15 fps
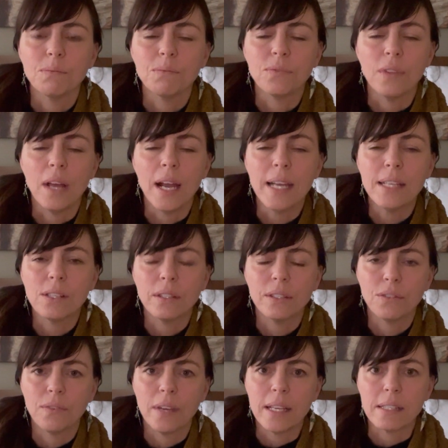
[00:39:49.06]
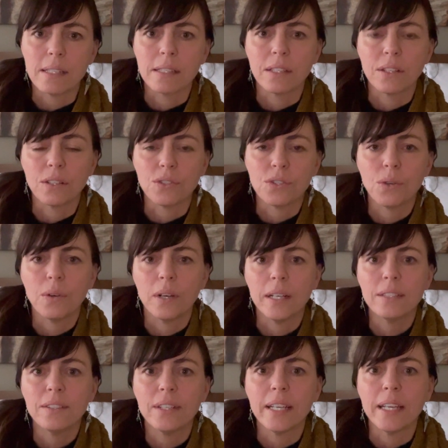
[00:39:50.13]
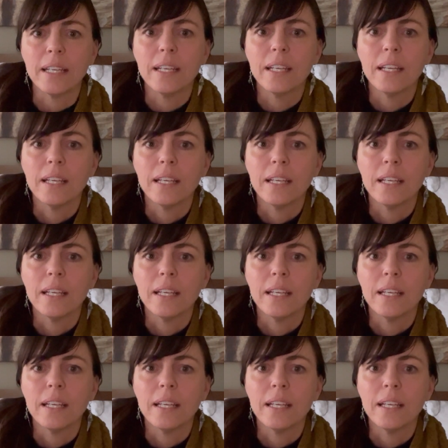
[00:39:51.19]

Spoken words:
flies on their faces and they're so hungry.